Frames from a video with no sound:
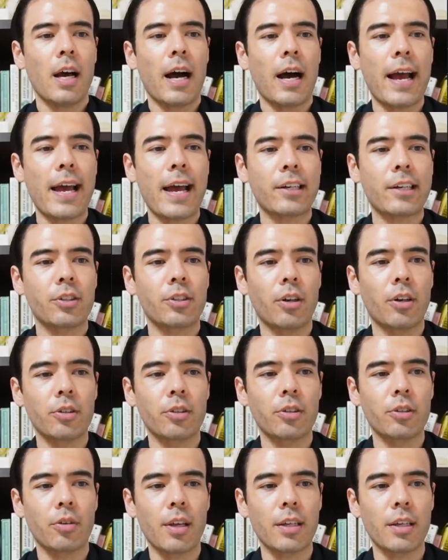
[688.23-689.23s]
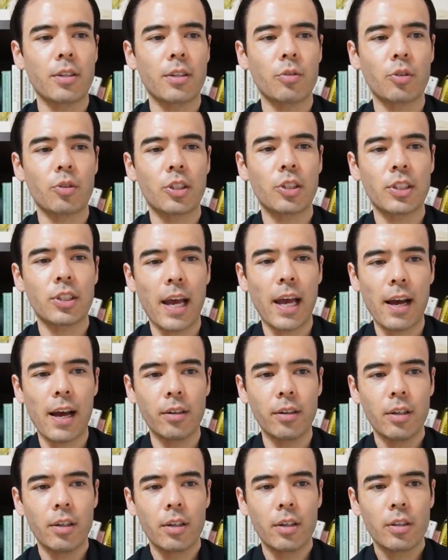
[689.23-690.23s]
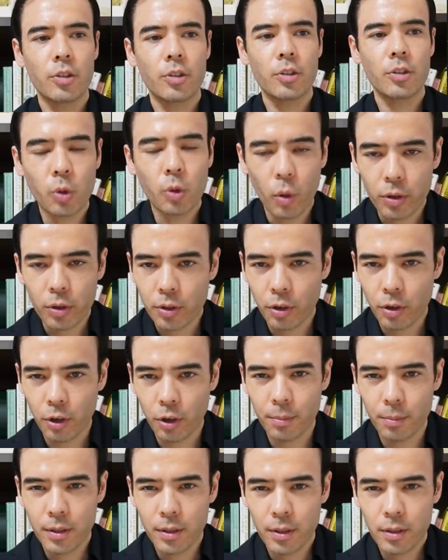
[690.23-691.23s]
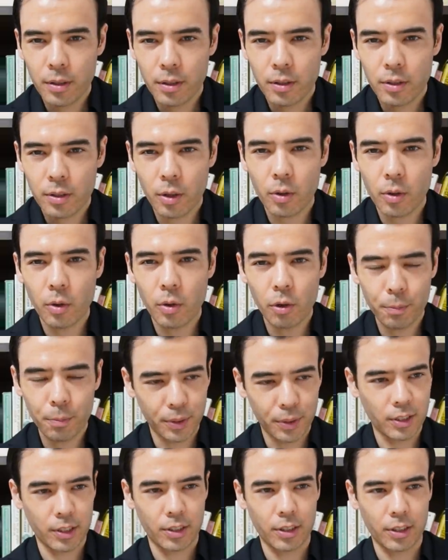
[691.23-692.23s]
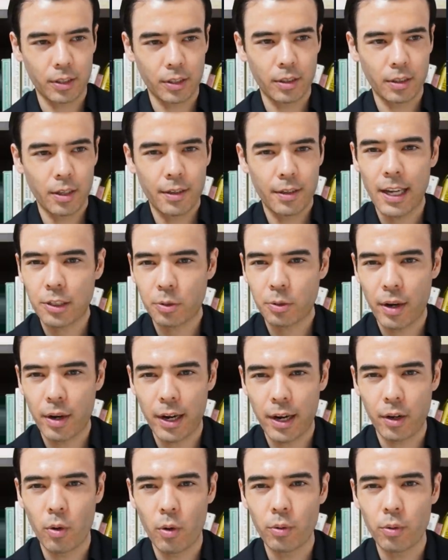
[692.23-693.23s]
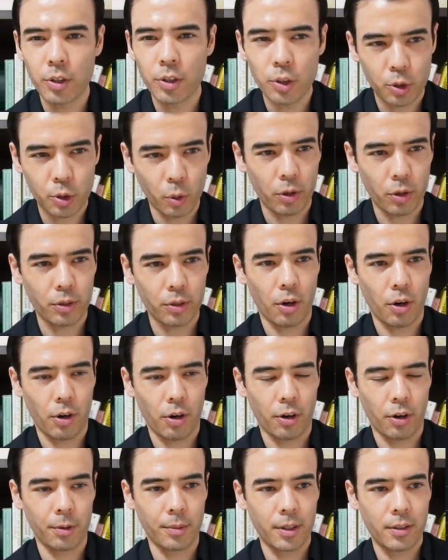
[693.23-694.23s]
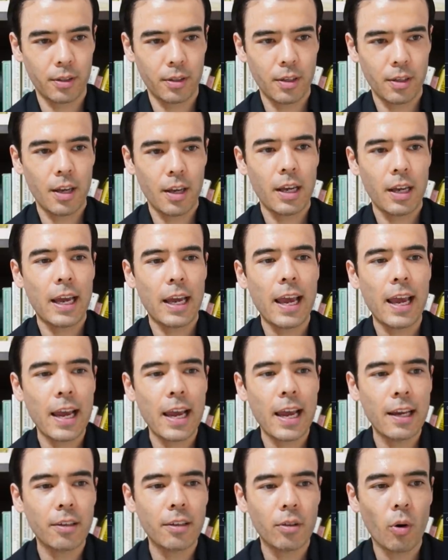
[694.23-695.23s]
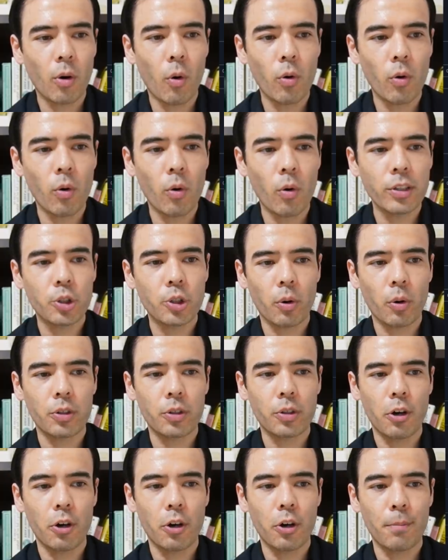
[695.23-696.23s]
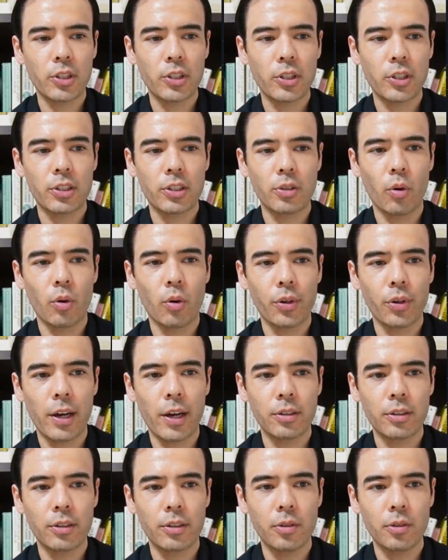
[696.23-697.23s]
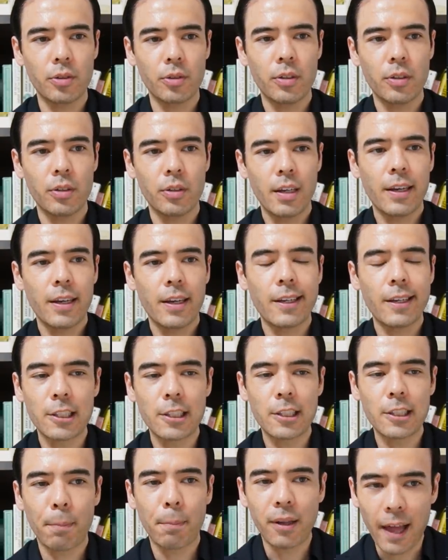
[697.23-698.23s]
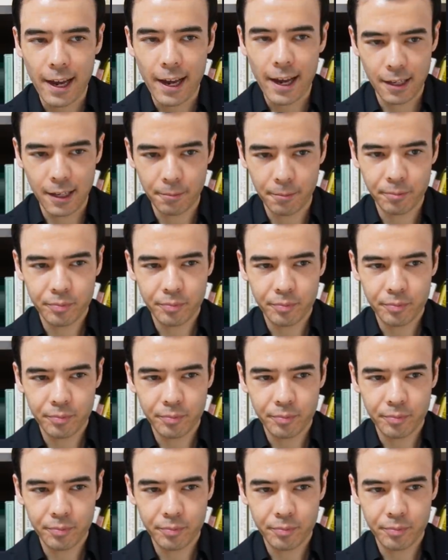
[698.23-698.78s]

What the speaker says: I actually also think you sell short term your gold position. That's right, only short term. And the only short term position you hold on to is platinum.